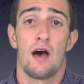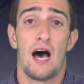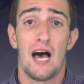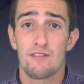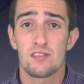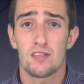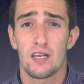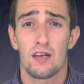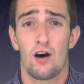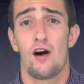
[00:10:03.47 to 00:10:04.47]

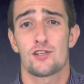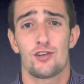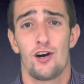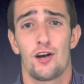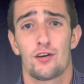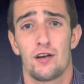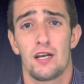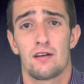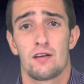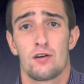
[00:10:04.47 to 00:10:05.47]
Obviously,
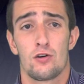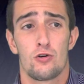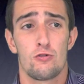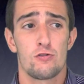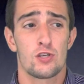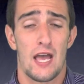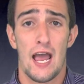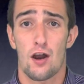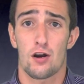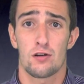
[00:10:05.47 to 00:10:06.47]
Austria-Hungary, whose
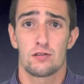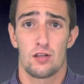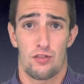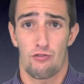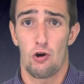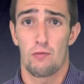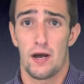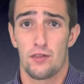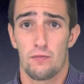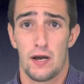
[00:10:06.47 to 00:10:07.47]
heir to the throne,
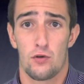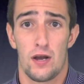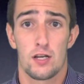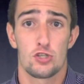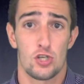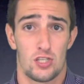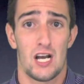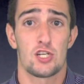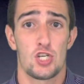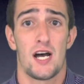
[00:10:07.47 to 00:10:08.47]
by the way, just
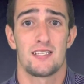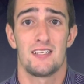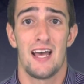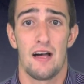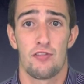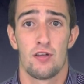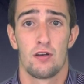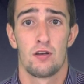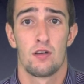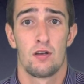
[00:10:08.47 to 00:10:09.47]
got shot to death,
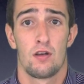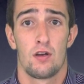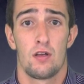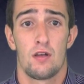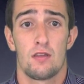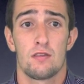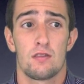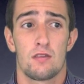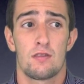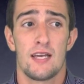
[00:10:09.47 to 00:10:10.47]

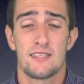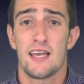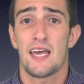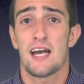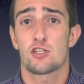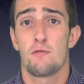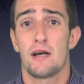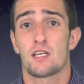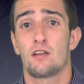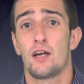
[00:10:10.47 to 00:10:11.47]
they take action by
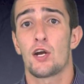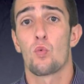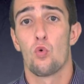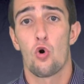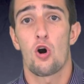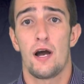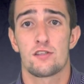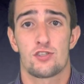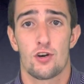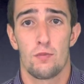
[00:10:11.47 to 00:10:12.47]
declaring war on
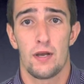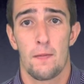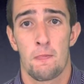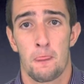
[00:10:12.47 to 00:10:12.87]
Serbia.